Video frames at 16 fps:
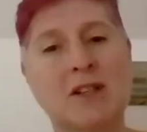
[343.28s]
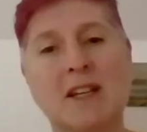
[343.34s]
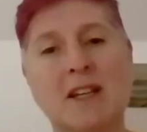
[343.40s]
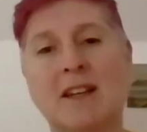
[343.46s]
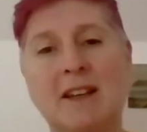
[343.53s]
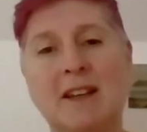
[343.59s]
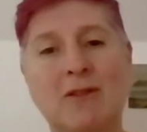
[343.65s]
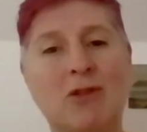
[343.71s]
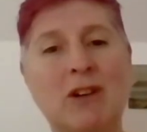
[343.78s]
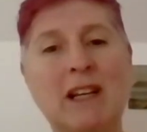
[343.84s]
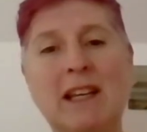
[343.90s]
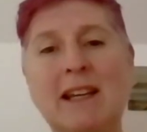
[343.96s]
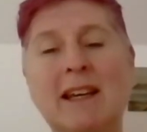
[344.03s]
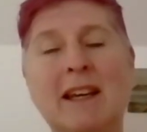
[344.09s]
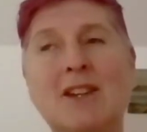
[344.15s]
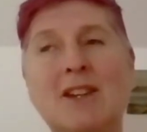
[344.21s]
it, it
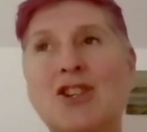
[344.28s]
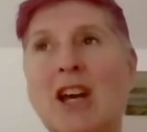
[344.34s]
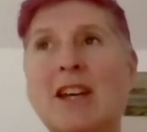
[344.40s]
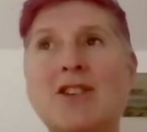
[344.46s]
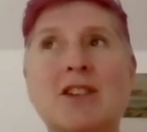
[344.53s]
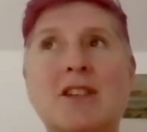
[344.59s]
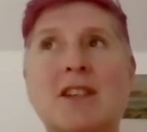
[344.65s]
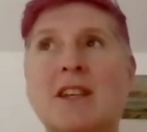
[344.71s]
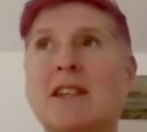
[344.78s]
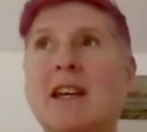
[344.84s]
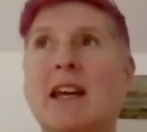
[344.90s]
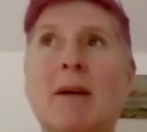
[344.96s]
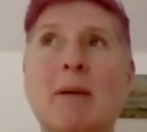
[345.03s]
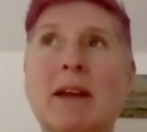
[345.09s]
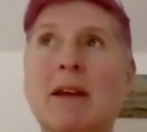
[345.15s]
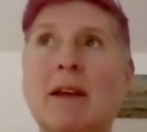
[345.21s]
really, it changes the
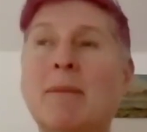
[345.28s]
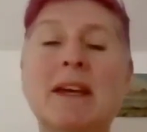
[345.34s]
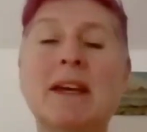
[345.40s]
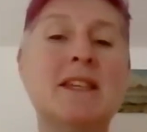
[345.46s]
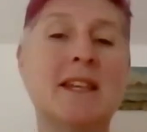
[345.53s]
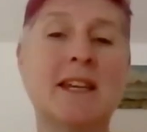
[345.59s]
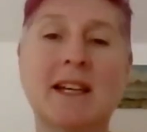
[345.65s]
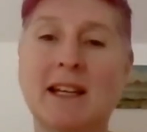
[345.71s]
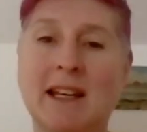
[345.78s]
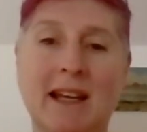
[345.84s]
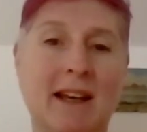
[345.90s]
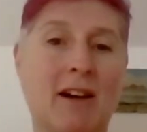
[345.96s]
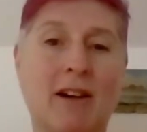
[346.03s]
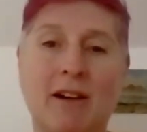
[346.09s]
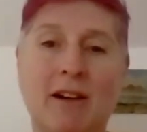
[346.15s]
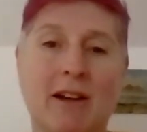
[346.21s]
dynamic immediately
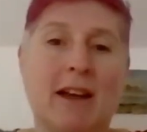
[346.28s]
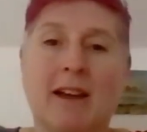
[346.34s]
uh,